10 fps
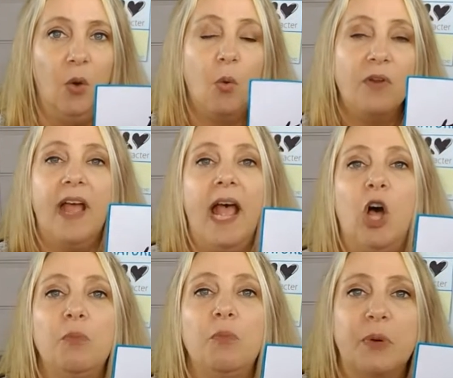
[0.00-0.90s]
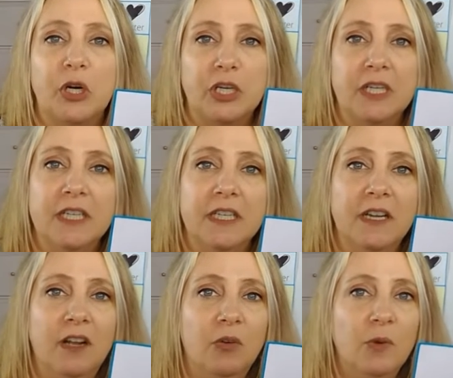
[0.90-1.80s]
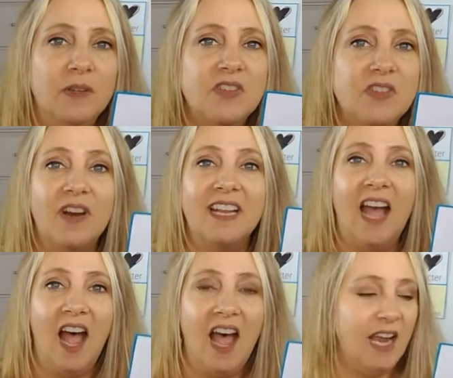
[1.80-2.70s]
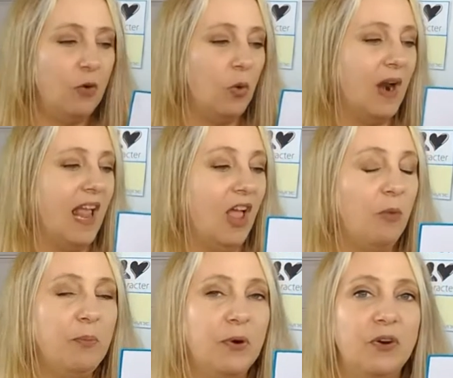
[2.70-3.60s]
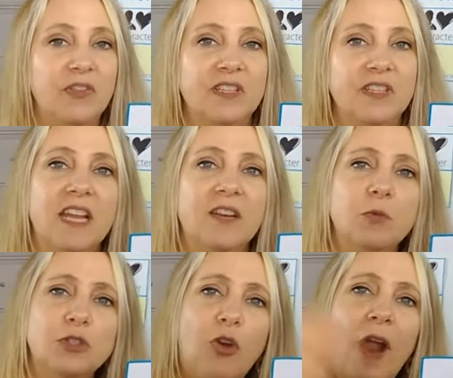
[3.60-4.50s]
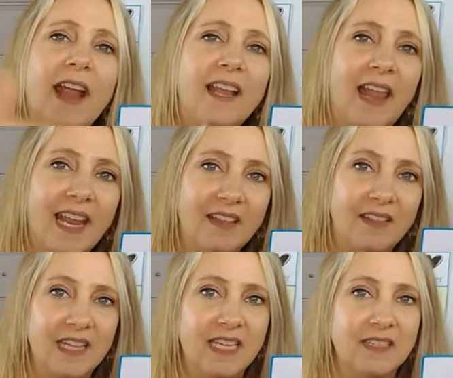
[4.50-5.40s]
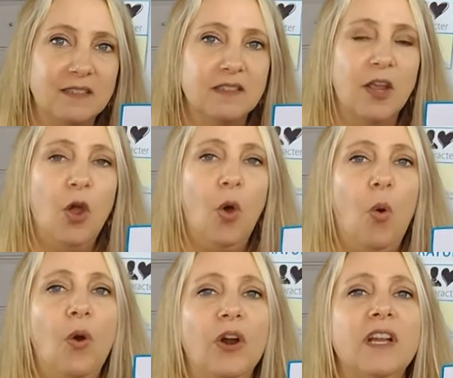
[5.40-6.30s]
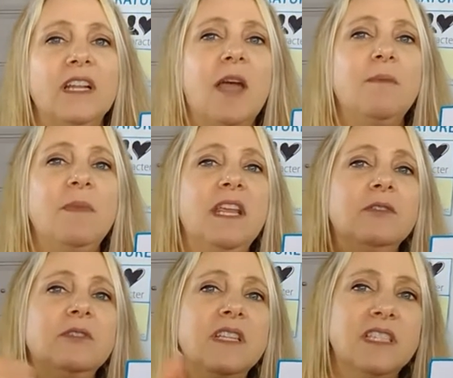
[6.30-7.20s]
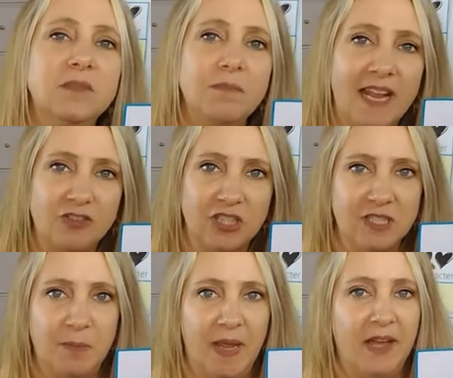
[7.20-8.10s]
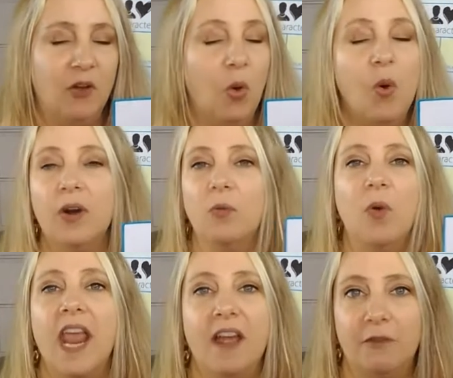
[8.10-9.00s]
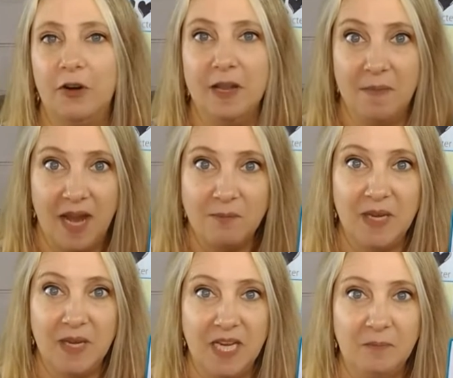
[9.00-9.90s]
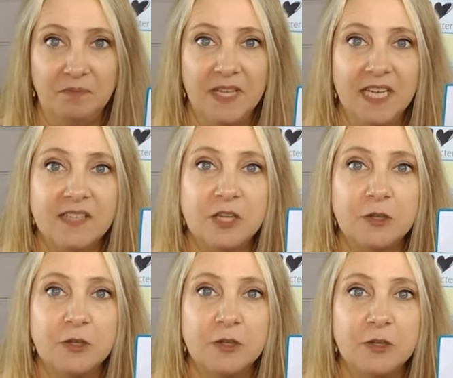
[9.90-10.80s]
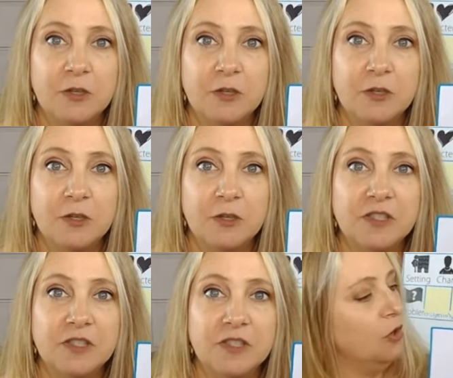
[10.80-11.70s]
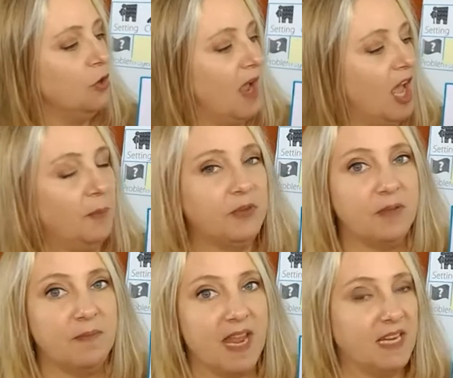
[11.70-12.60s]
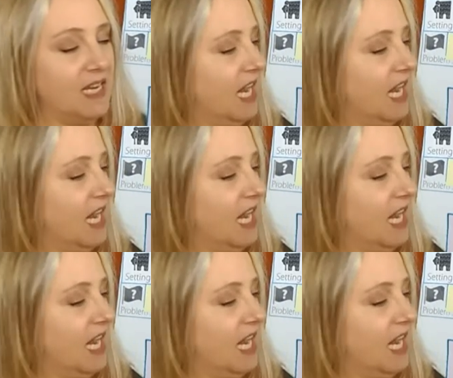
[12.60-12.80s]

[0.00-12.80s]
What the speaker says: or the helper. Was there a guide or a helper that said, well, try it like this, or let me use this magic spell, or whatever it might be? Is there someone else who helped the main